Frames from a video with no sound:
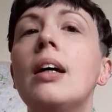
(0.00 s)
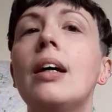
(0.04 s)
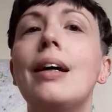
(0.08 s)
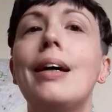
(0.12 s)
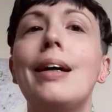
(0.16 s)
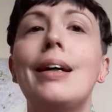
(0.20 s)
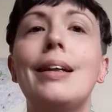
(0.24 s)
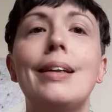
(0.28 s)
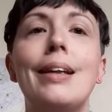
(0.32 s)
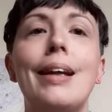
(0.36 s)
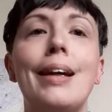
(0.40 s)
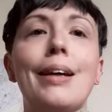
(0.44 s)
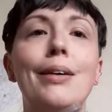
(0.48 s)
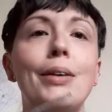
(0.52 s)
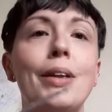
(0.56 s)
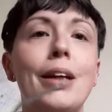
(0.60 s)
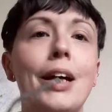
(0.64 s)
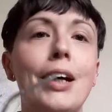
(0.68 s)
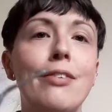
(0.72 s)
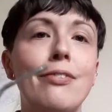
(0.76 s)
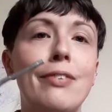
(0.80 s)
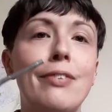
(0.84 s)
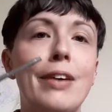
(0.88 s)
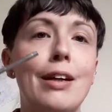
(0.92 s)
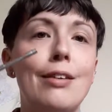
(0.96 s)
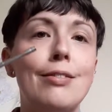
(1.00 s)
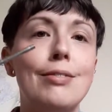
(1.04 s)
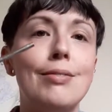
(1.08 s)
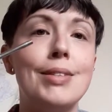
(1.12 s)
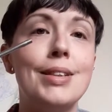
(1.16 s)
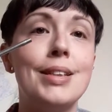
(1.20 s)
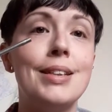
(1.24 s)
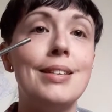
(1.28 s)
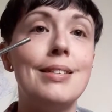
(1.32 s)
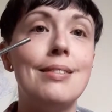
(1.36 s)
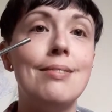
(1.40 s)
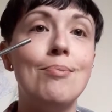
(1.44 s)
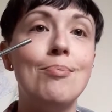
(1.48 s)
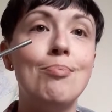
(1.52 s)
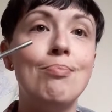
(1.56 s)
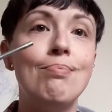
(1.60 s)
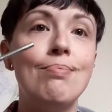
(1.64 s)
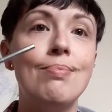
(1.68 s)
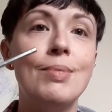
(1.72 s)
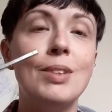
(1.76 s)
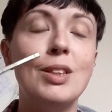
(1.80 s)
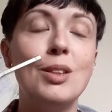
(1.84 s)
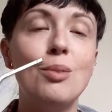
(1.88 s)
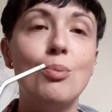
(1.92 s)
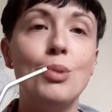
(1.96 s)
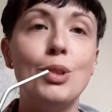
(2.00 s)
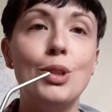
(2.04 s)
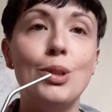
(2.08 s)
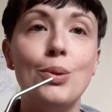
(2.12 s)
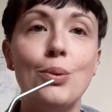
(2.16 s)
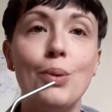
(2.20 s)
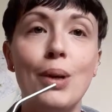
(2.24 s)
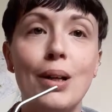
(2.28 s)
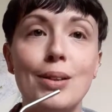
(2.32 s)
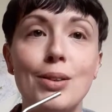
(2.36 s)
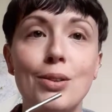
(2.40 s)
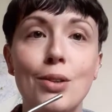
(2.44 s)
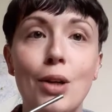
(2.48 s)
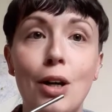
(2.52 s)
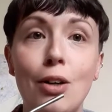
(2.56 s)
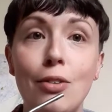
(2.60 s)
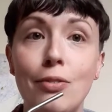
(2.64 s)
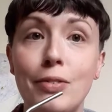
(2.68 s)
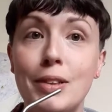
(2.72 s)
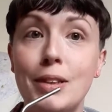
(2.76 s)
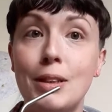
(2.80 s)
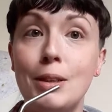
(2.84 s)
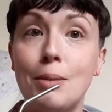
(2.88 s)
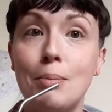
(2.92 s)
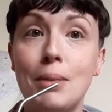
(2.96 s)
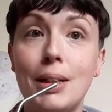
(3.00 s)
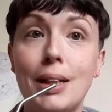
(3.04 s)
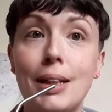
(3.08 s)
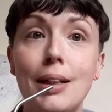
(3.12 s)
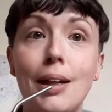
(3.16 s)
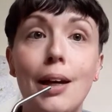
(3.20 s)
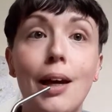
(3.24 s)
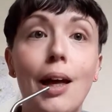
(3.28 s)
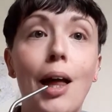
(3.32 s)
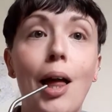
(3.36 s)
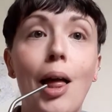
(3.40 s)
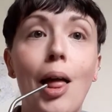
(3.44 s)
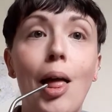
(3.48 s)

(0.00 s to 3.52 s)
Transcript: now that I've found some new nice coffee to make,